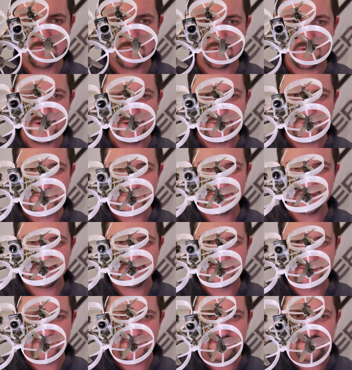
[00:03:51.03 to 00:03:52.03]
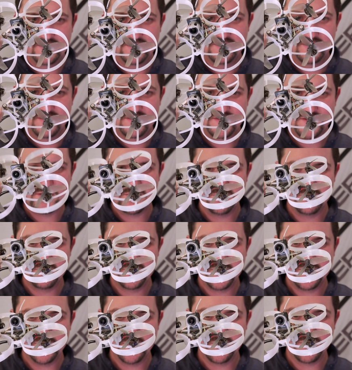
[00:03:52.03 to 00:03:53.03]
grams. So
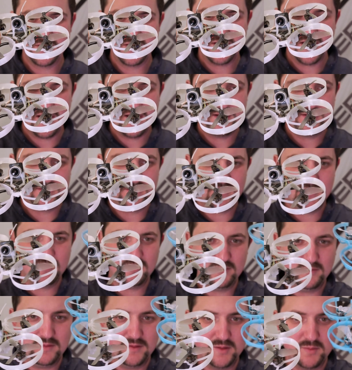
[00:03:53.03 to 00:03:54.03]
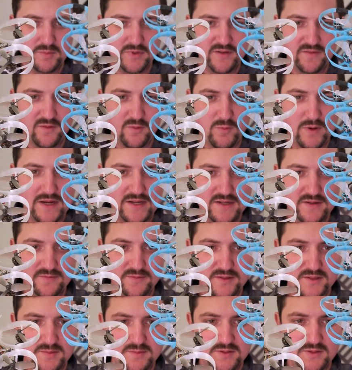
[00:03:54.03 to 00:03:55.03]
you've only got a little bit of a weight
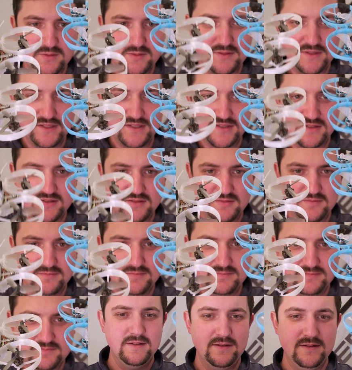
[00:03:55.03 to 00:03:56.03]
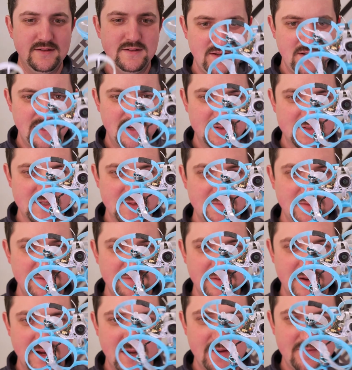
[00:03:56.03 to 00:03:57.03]
difference between these two. Air
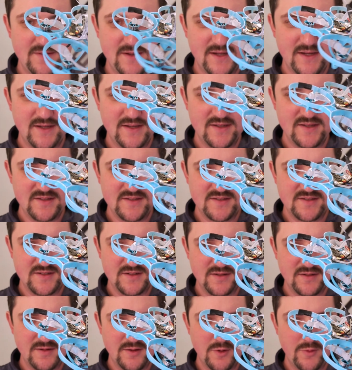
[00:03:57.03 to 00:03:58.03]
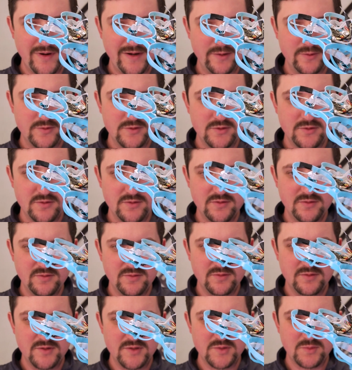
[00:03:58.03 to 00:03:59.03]
75 has
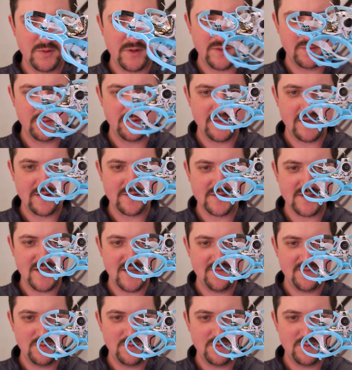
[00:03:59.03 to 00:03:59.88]
0802 23,000 kV